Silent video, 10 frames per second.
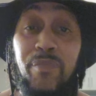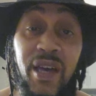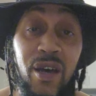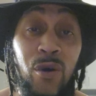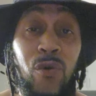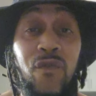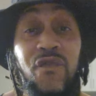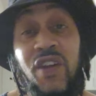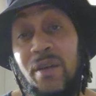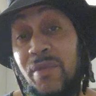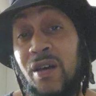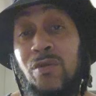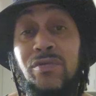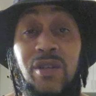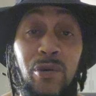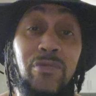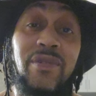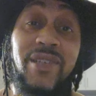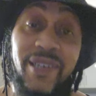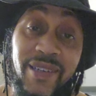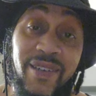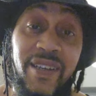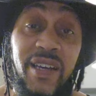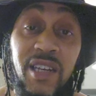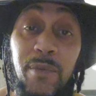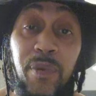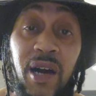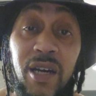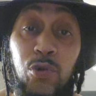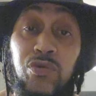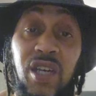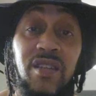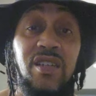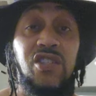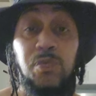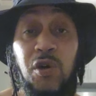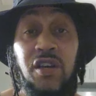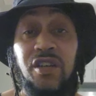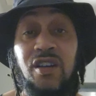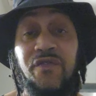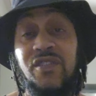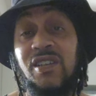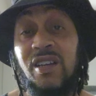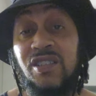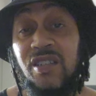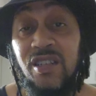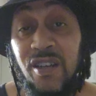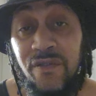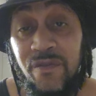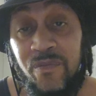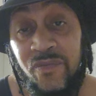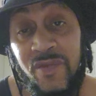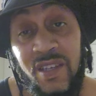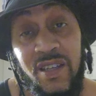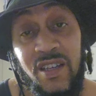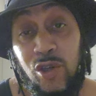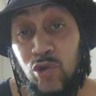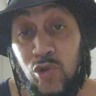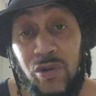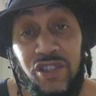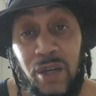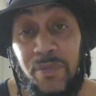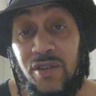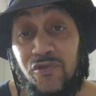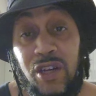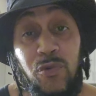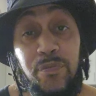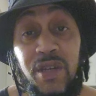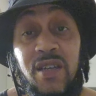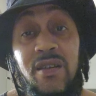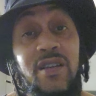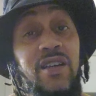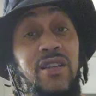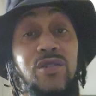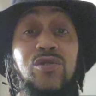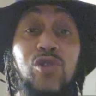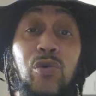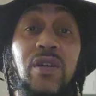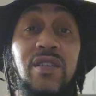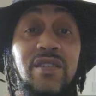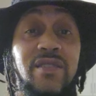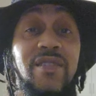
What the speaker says: Male, female, don't care. Anybody who think they smart enough, intelligent enough, to jump in the ring with me, let's do it.